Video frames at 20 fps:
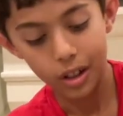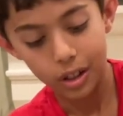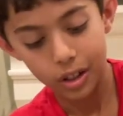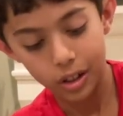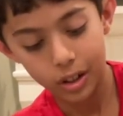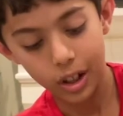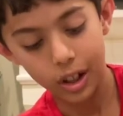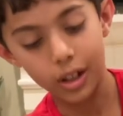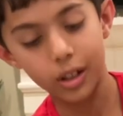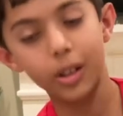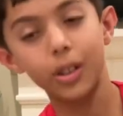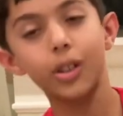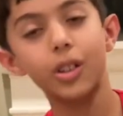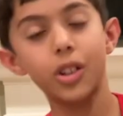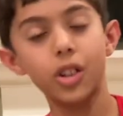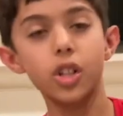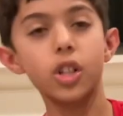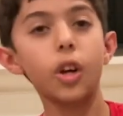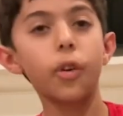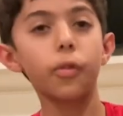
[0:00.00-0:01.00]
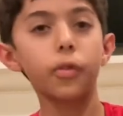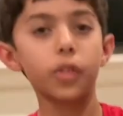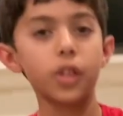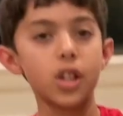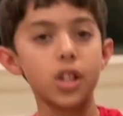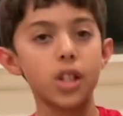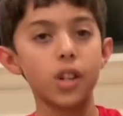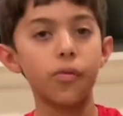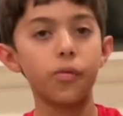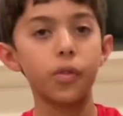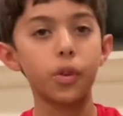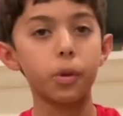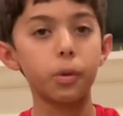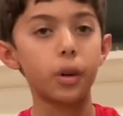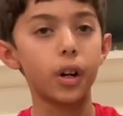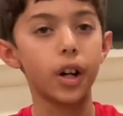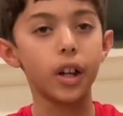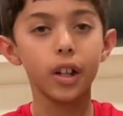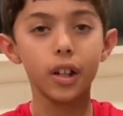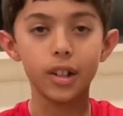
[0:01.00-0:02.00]
like, you can shuffle this if you
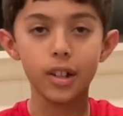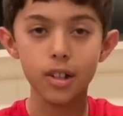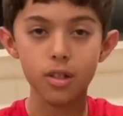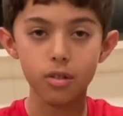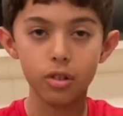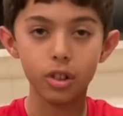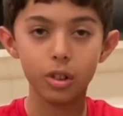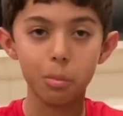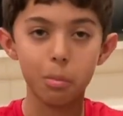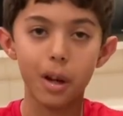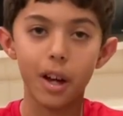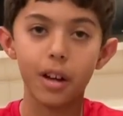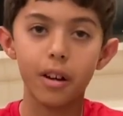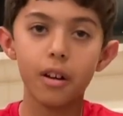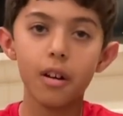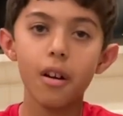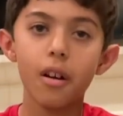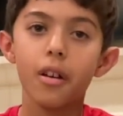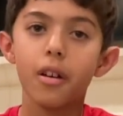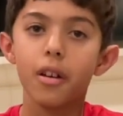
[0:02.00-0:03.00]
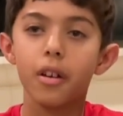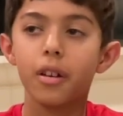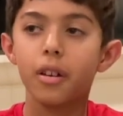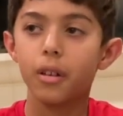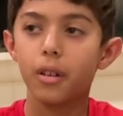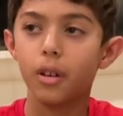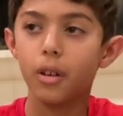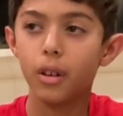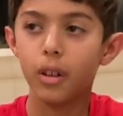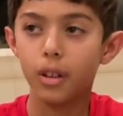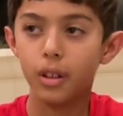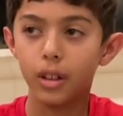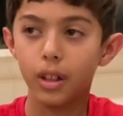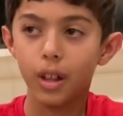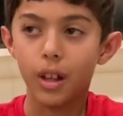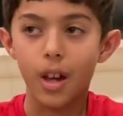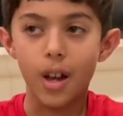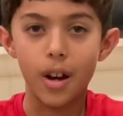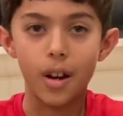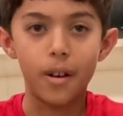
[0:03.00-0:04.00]
want. It doesn't really matter. And
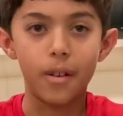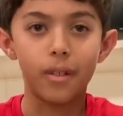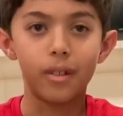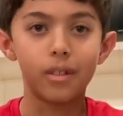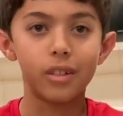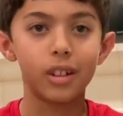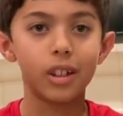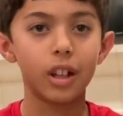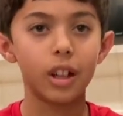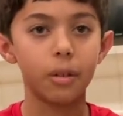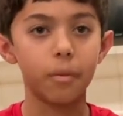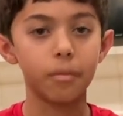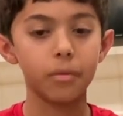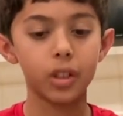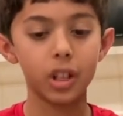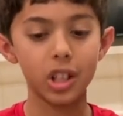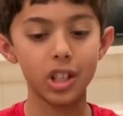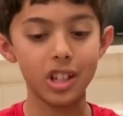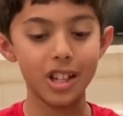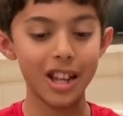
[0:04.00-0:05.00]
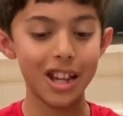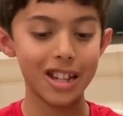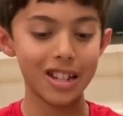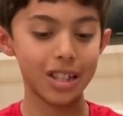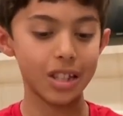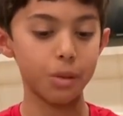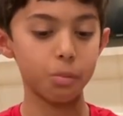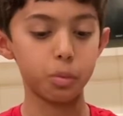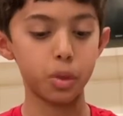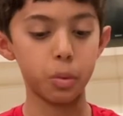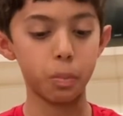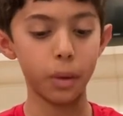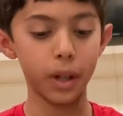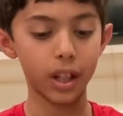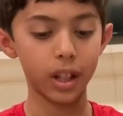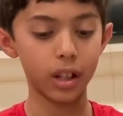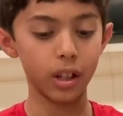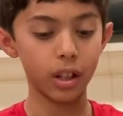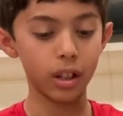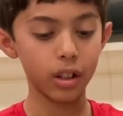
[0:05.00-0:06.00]
then you just ask them to
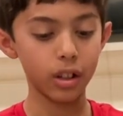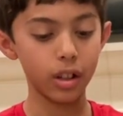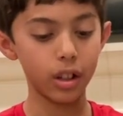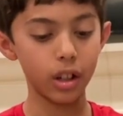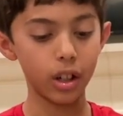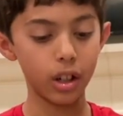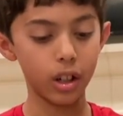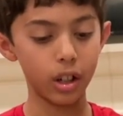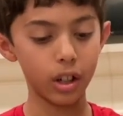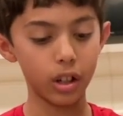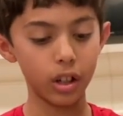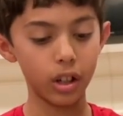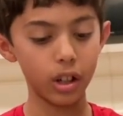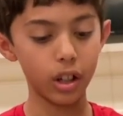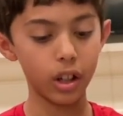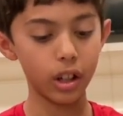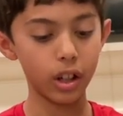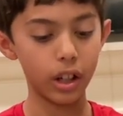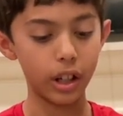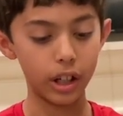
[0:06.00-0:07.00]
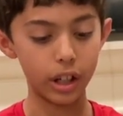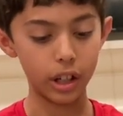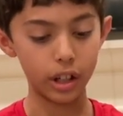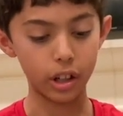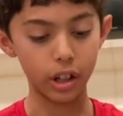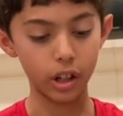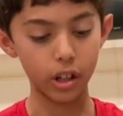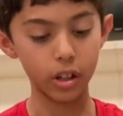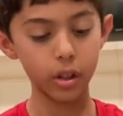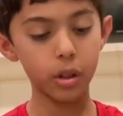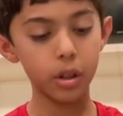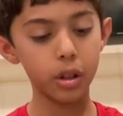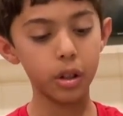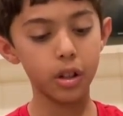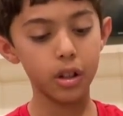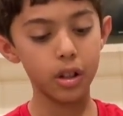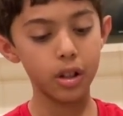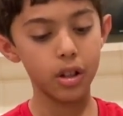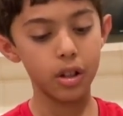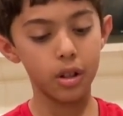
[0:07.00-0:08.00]
pick any card.
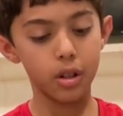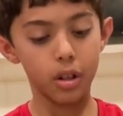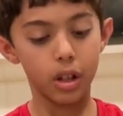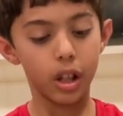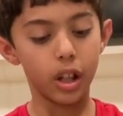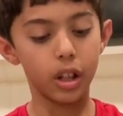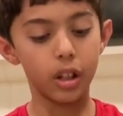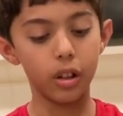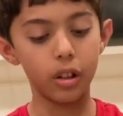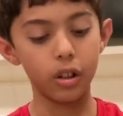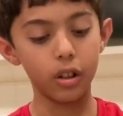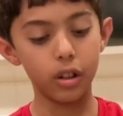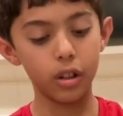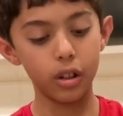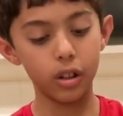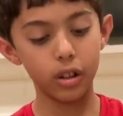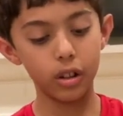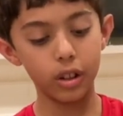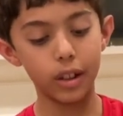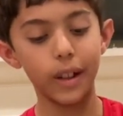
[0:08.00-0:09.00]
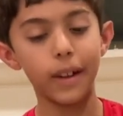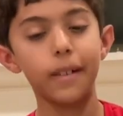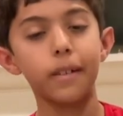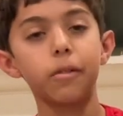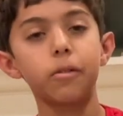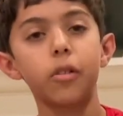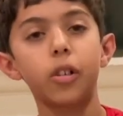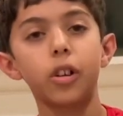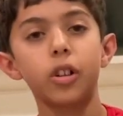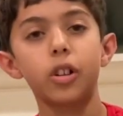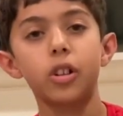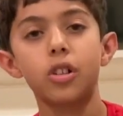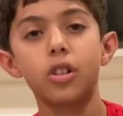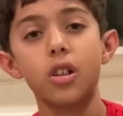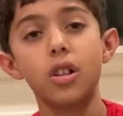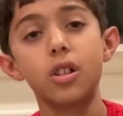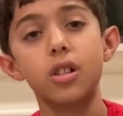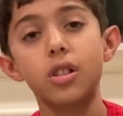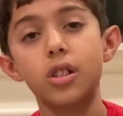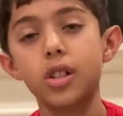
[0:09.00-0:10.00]
And then while you're
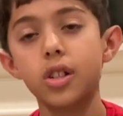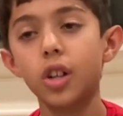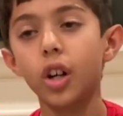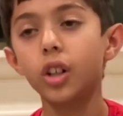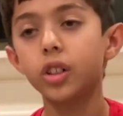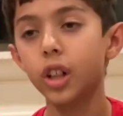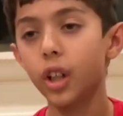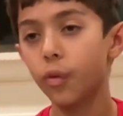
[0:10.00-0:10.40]
just stalling